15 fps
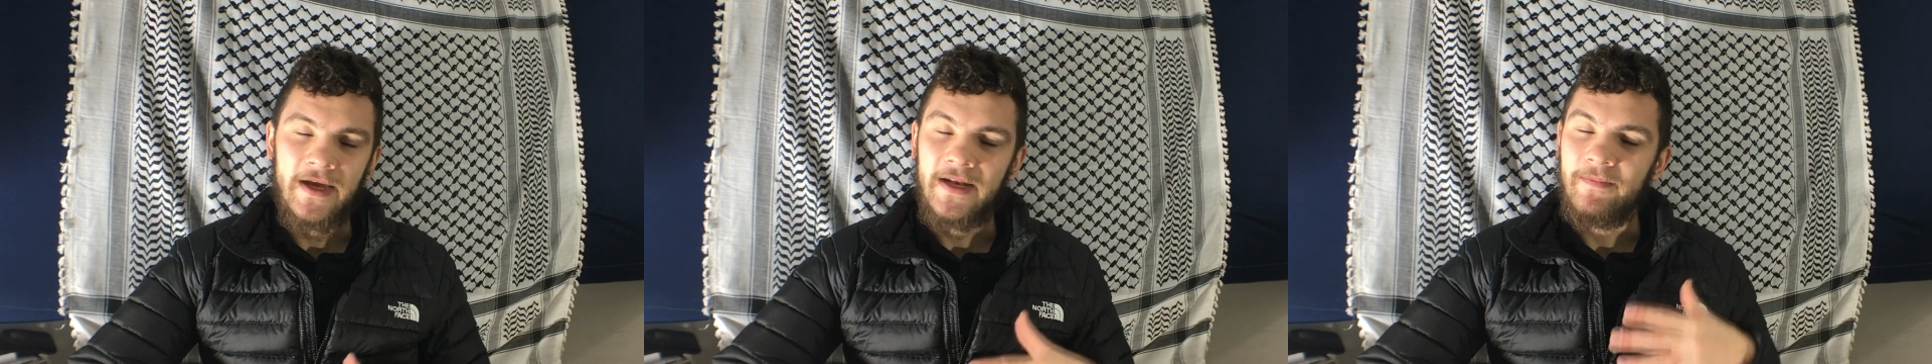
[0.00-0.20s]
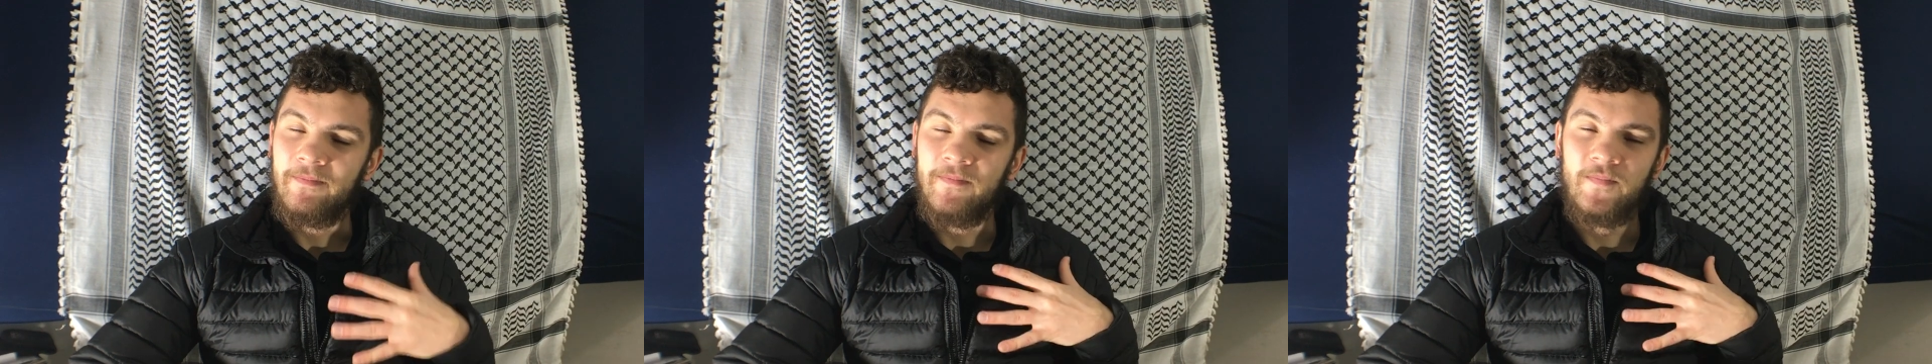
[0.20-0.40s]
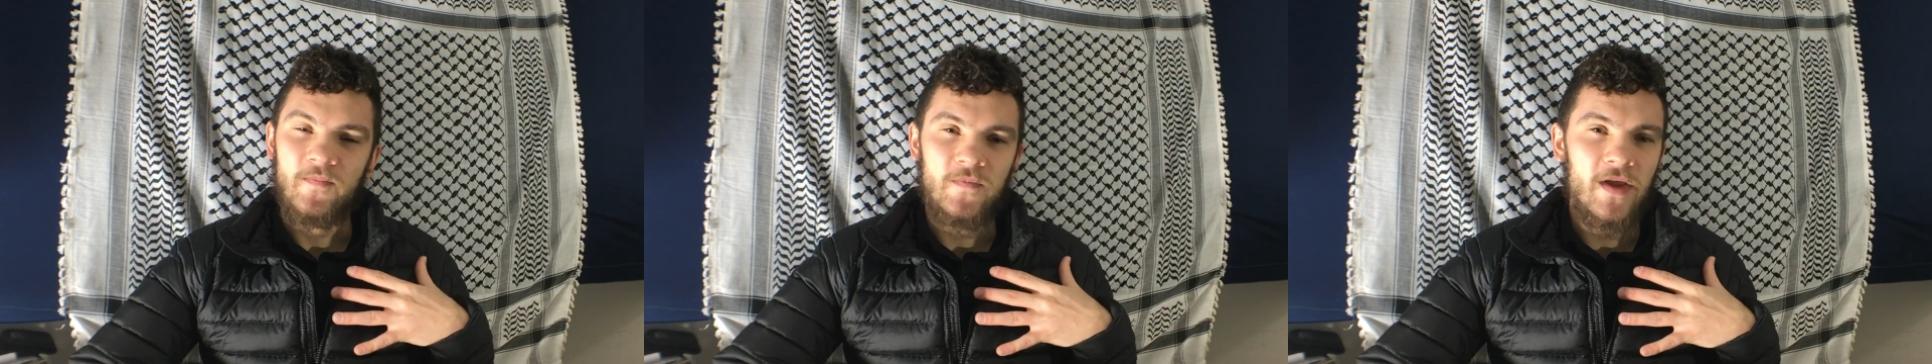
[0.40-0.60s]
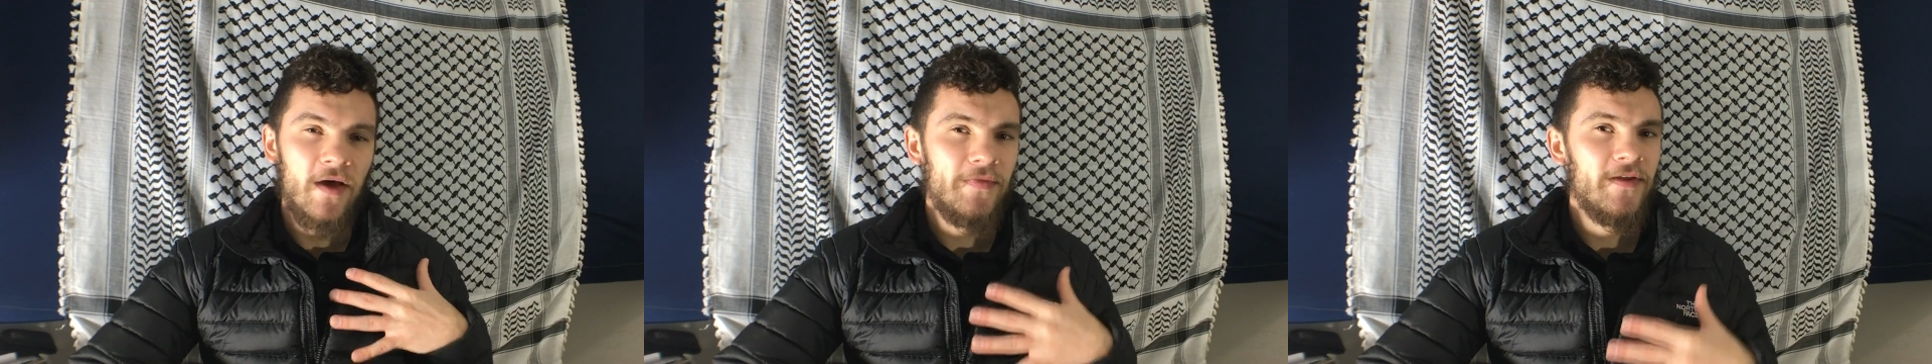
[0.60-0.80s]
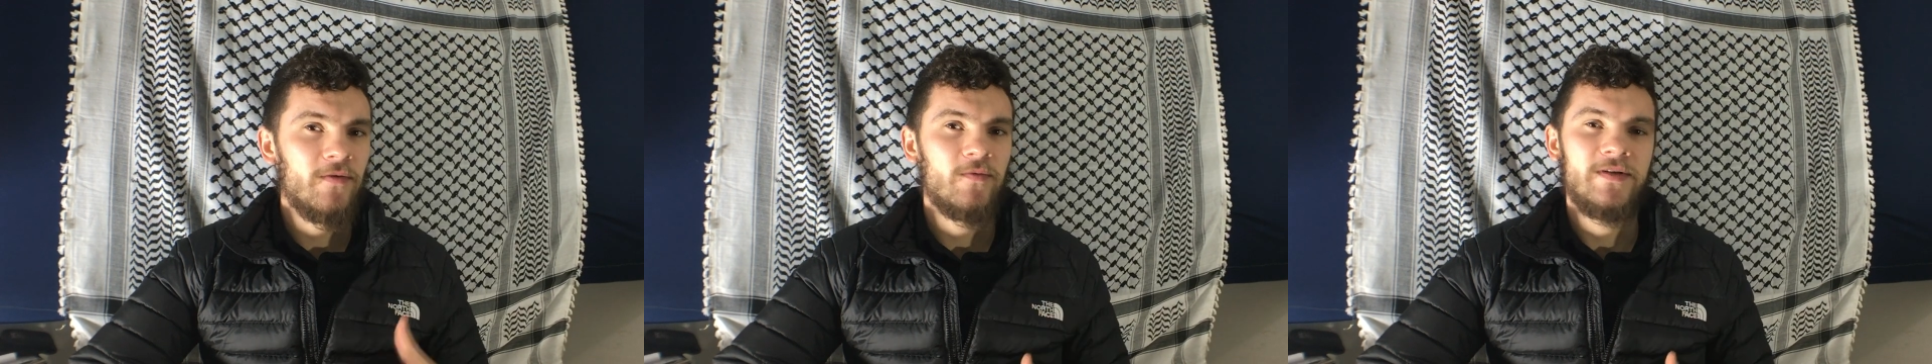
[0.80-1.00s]
and
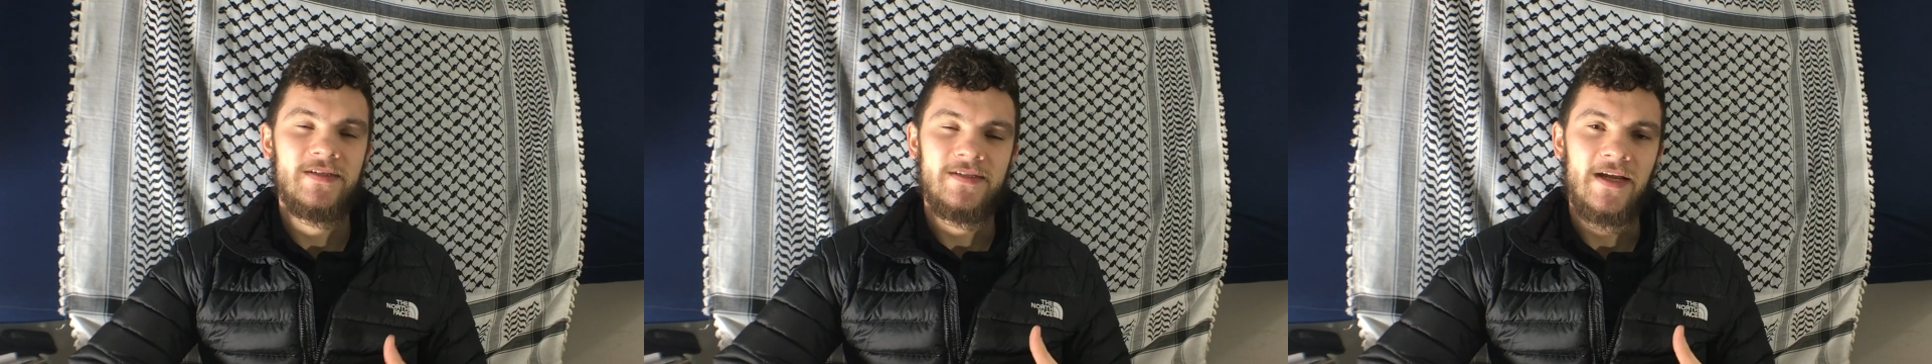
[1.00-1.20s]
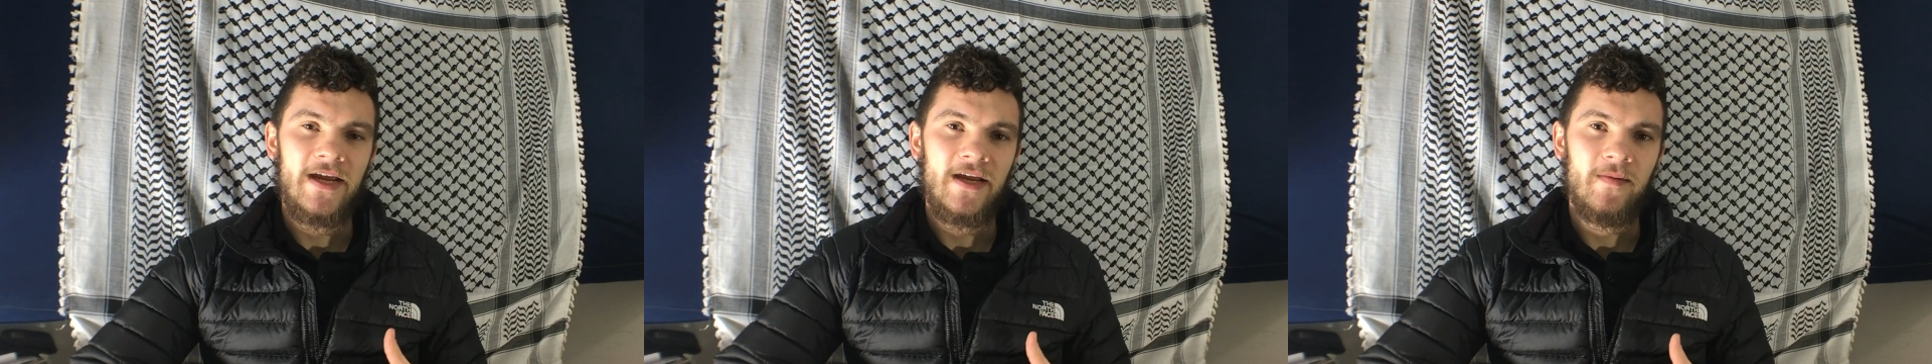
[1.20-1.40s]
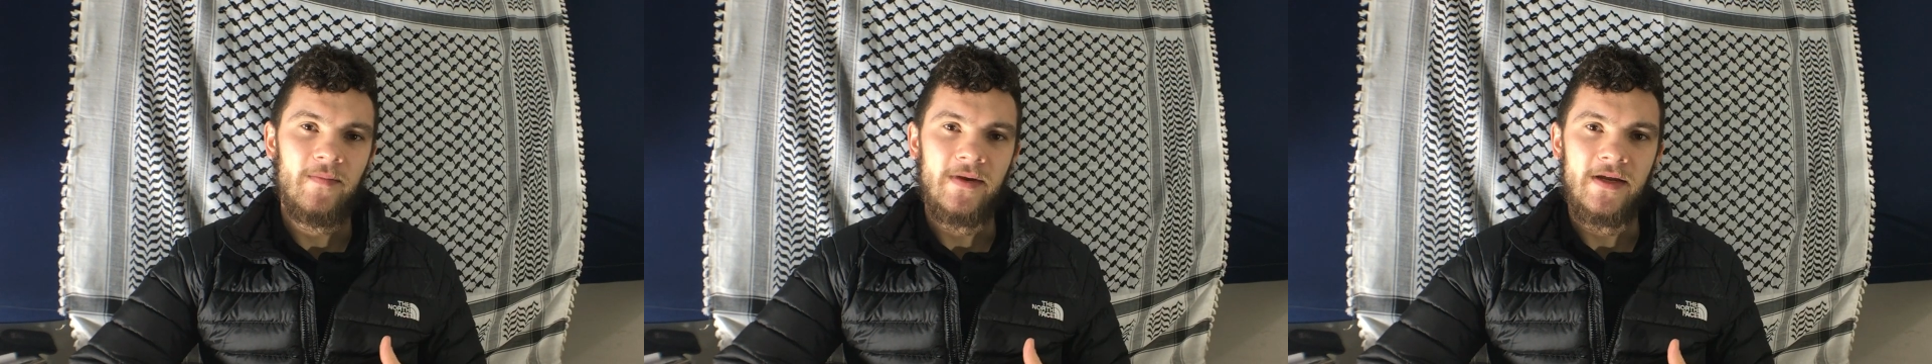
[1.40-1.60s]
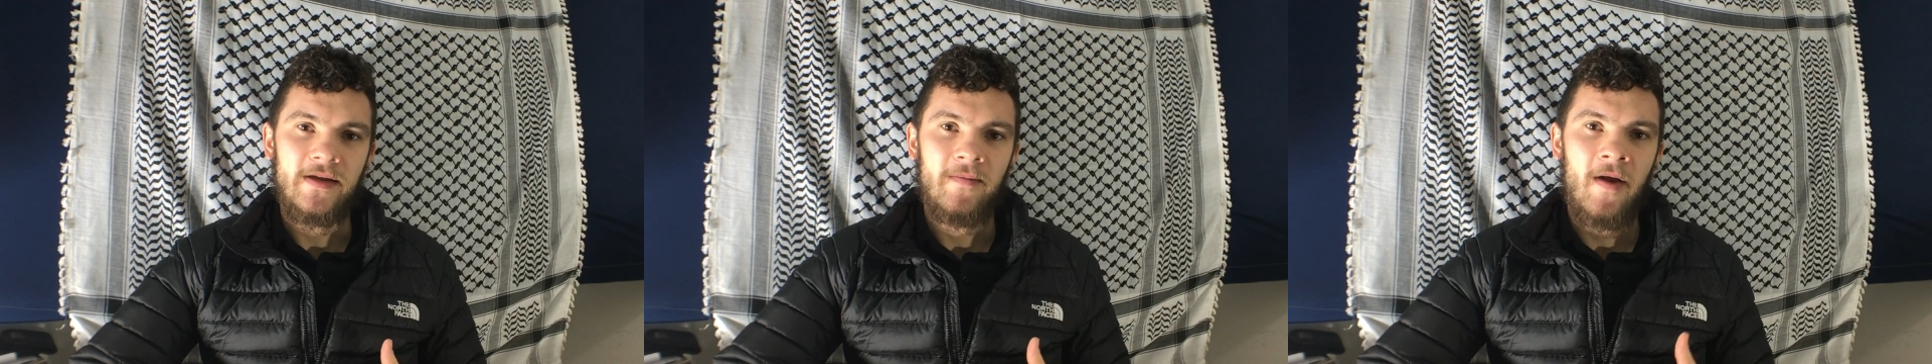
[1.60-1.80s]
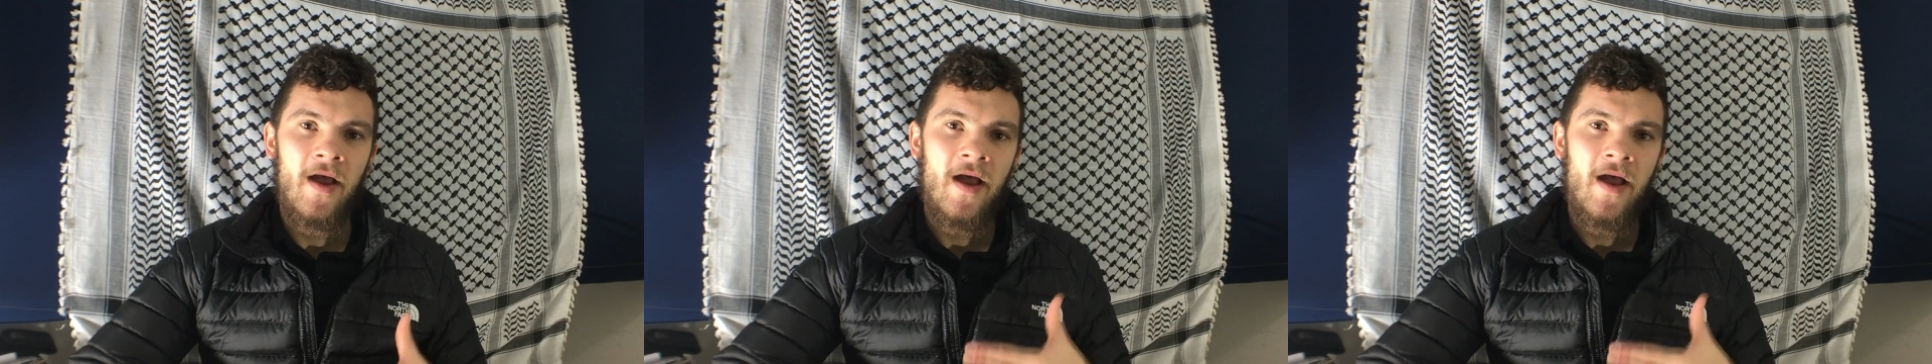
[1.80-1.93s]
nothing would stay in me.